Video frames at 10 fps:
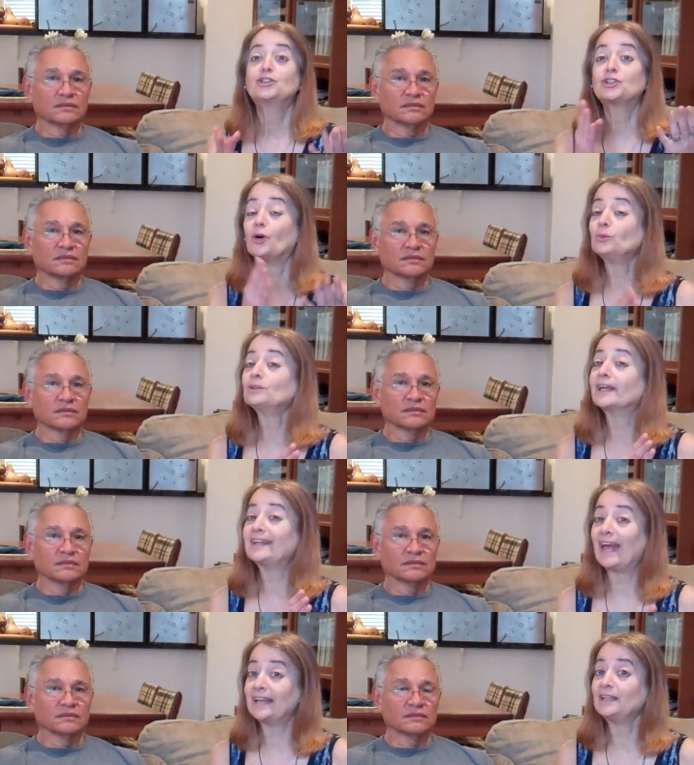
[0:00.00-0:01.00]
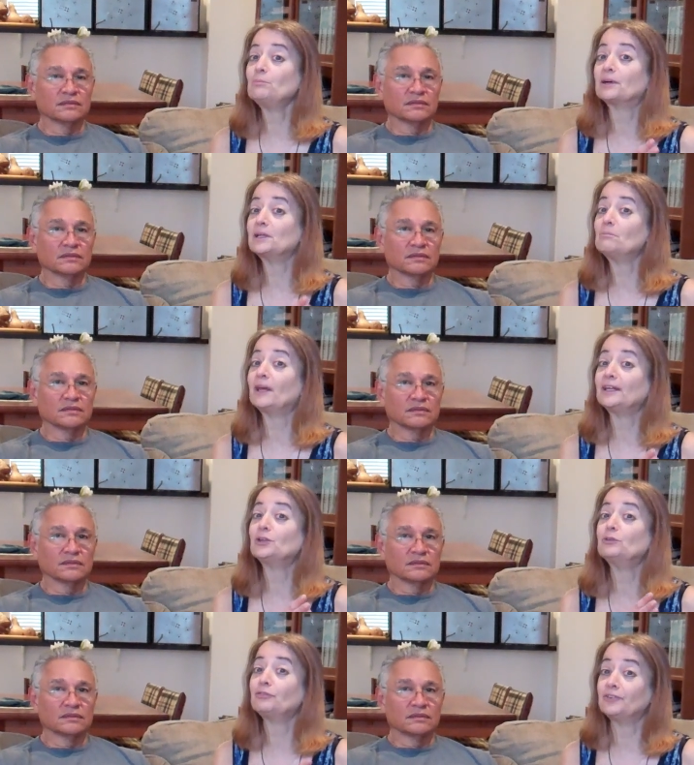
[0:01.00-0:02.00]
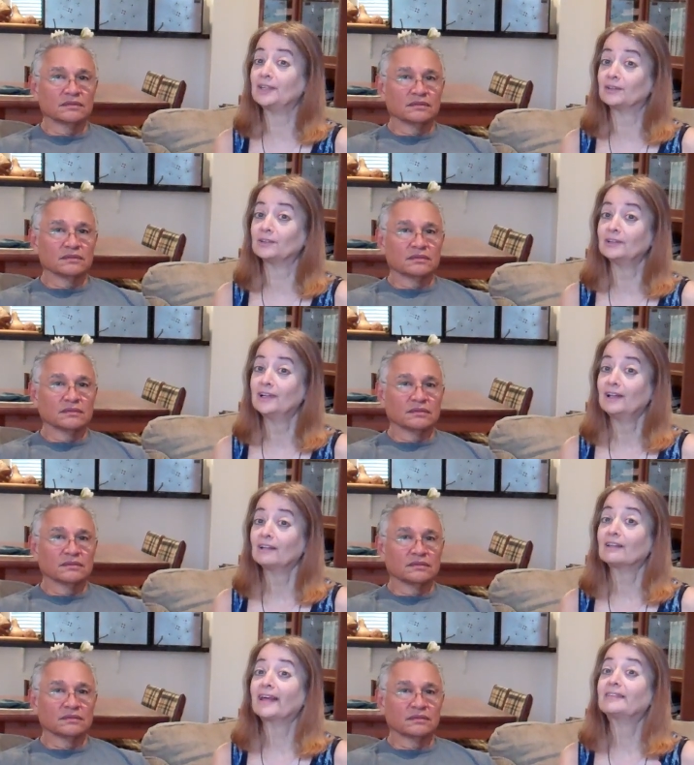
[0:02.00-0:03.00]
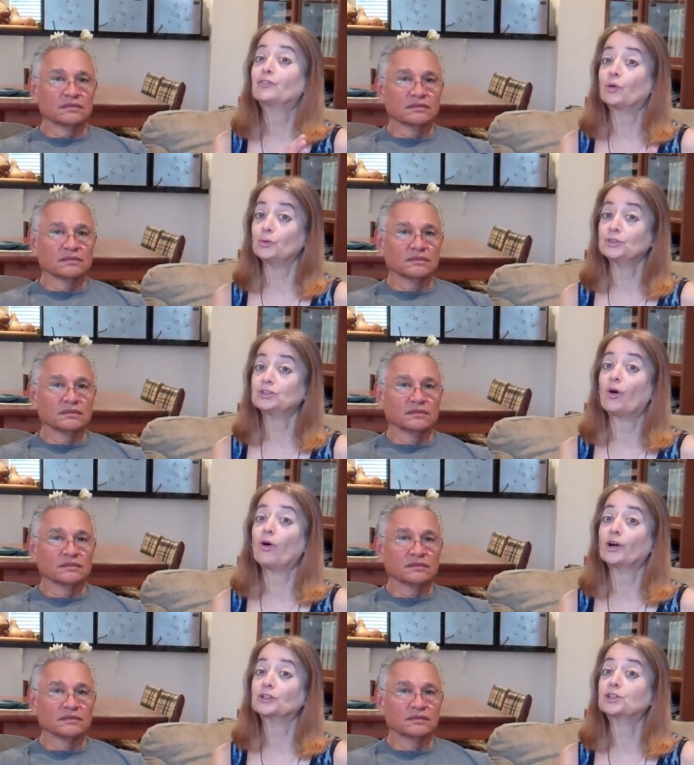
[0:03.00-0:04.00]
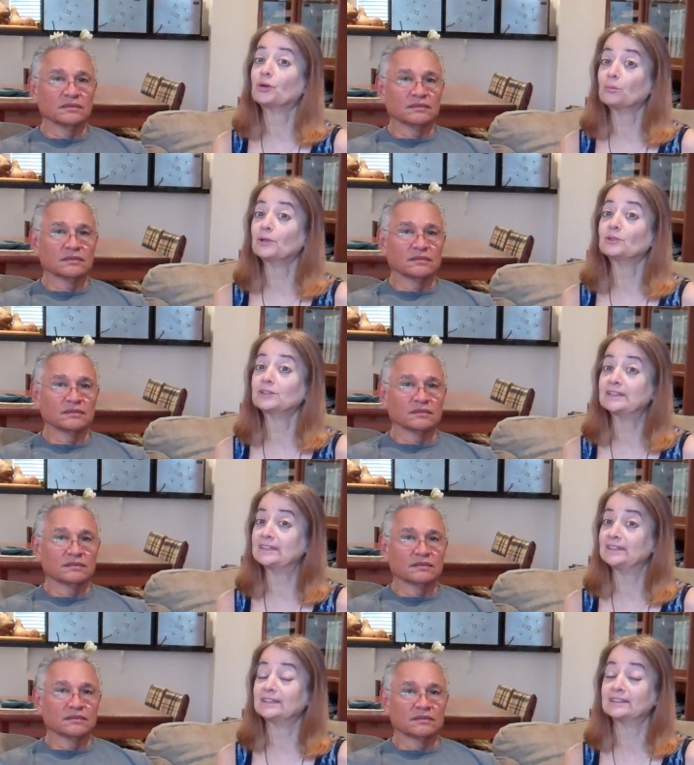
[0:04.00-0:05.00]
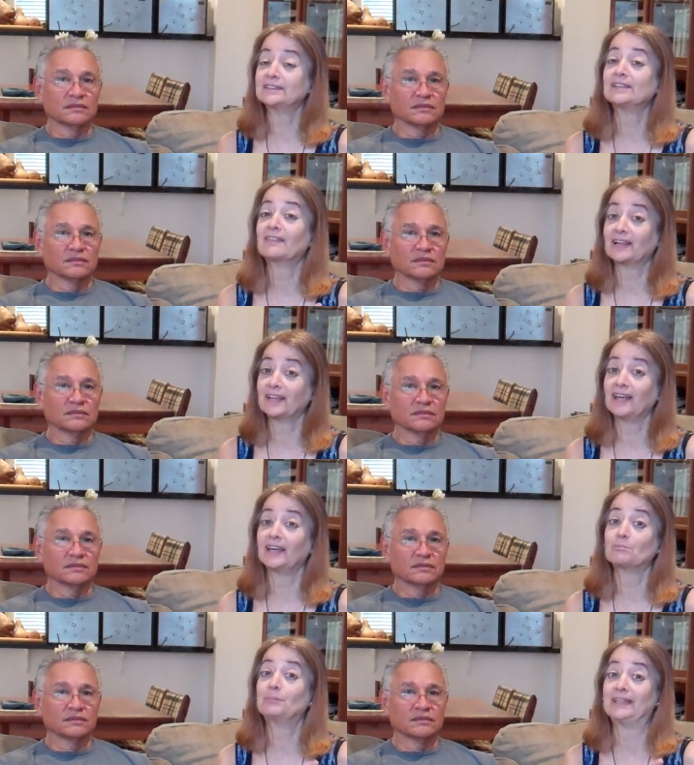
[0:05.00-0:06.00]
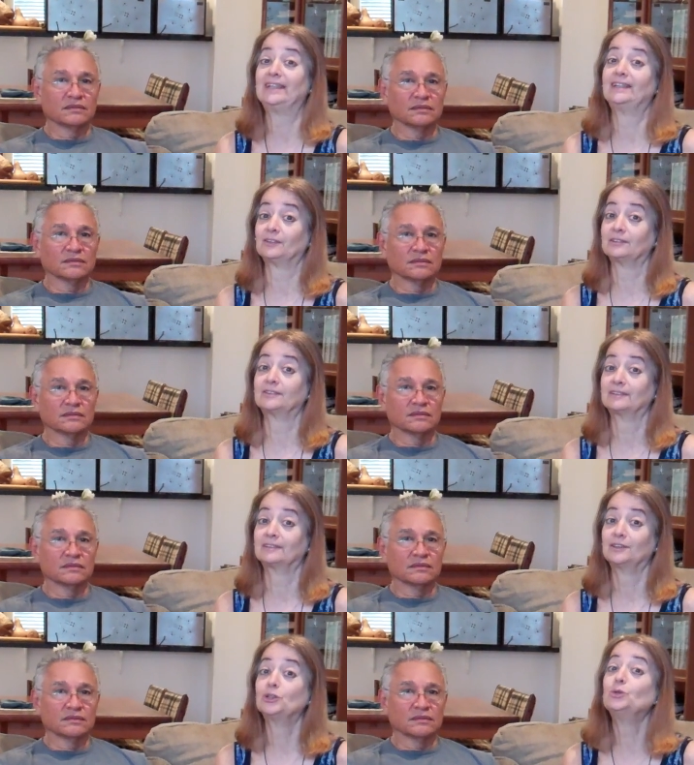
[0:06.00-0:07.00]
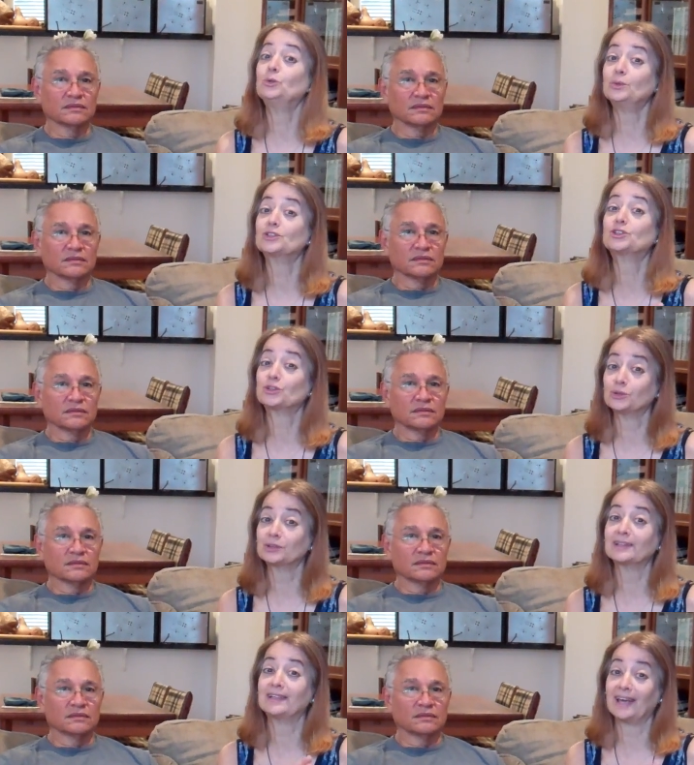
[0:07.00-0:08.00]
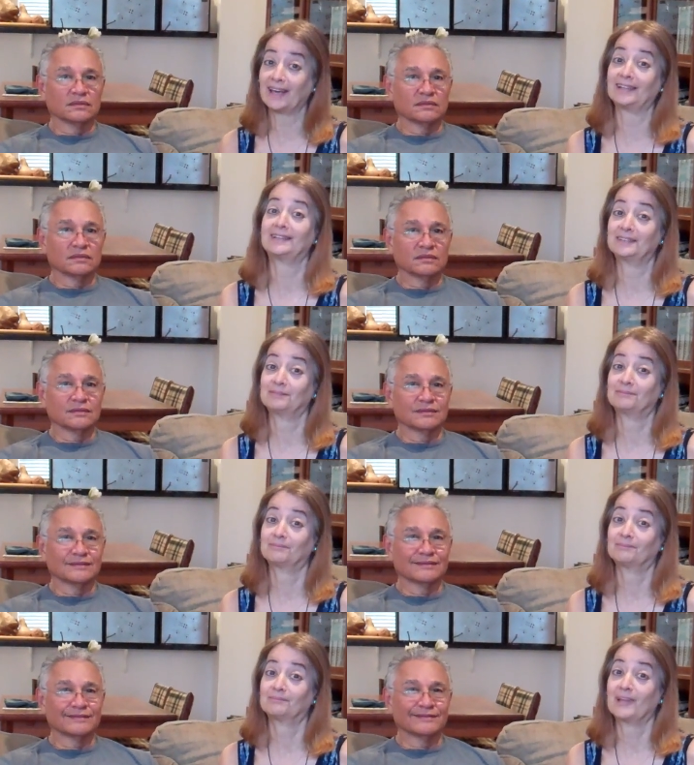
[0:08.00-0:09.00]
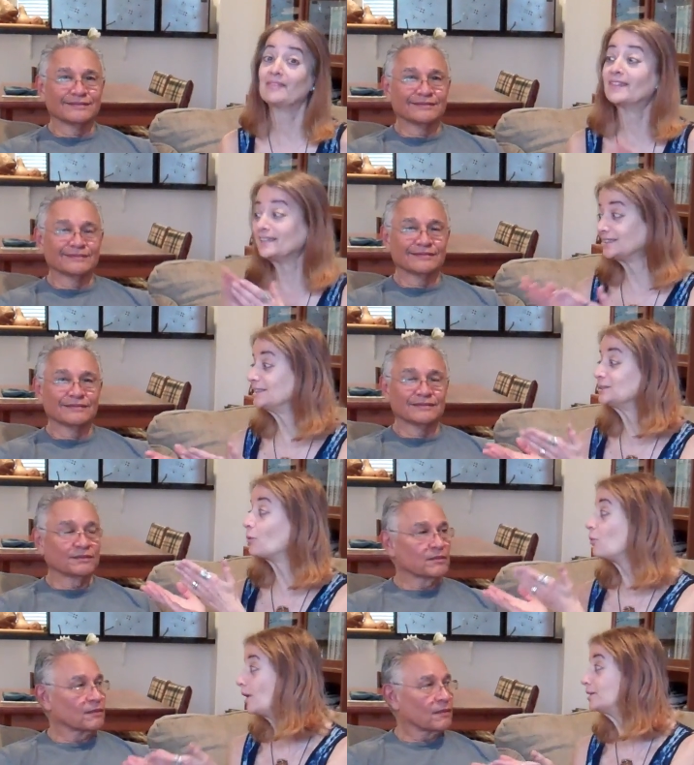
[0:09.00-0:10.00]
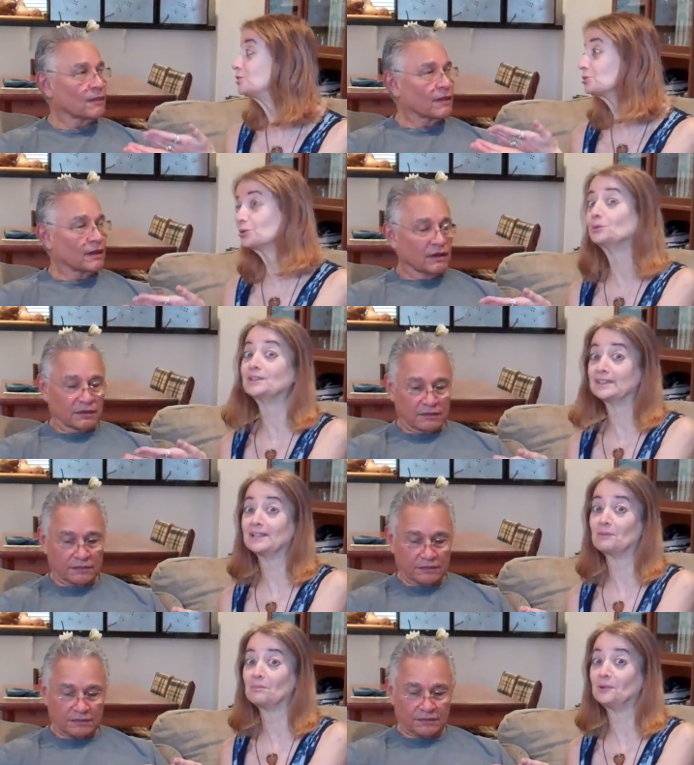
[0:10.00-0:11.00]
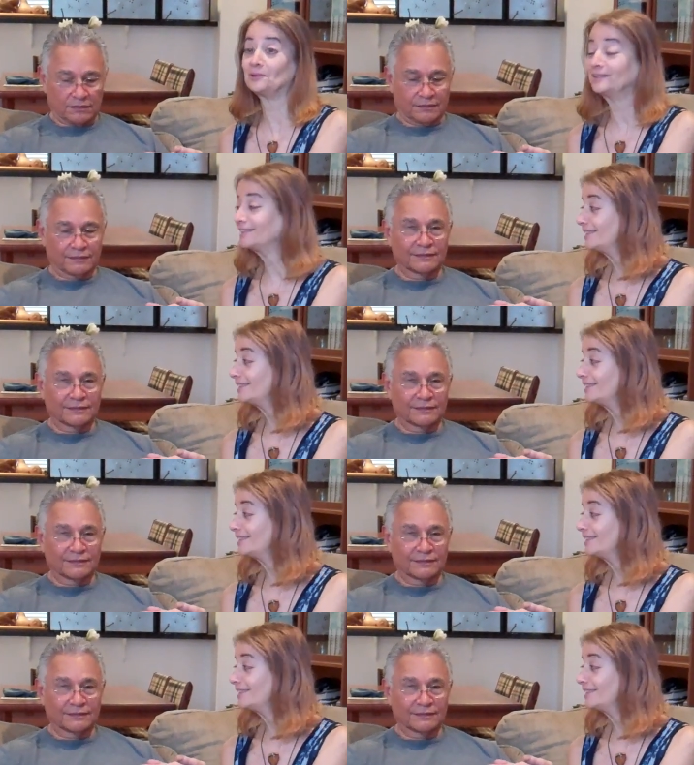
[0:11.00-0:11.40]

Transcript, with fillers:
Speaker 1: don't let anybody make you feel like those are terminal diseases that can't be healed. You certainly can. And this is one true example.